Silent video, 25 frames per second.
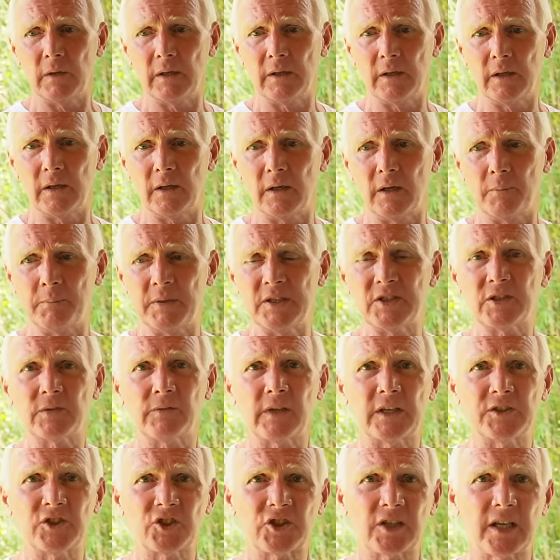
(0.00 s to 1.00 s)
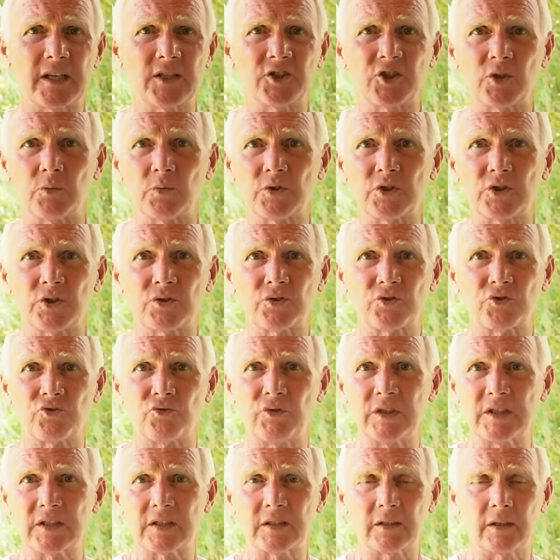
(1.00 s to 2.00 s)
uh, a piece of legislation which was
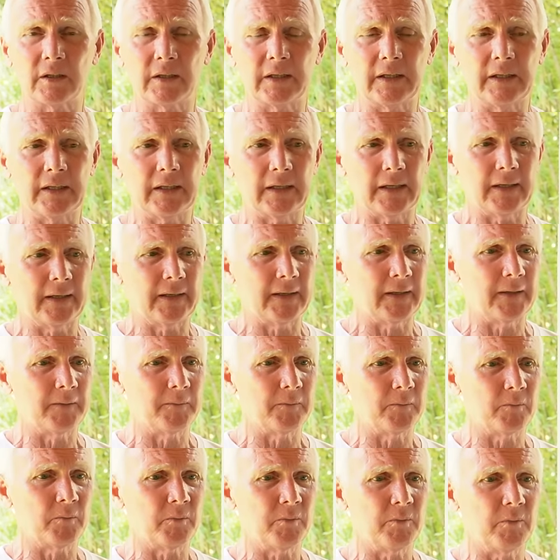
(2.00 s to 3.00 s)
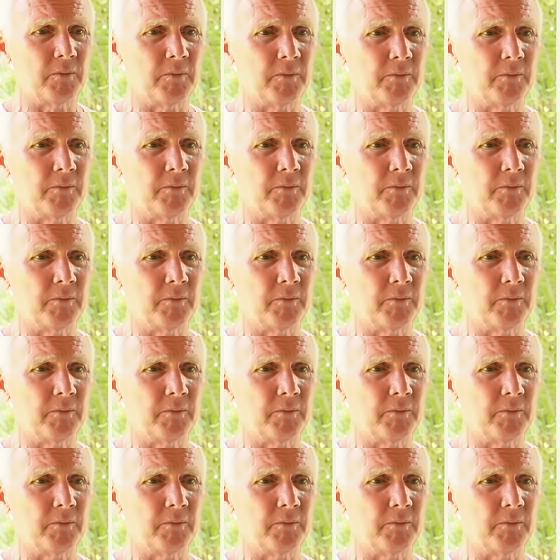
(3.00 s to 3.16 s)
recently um,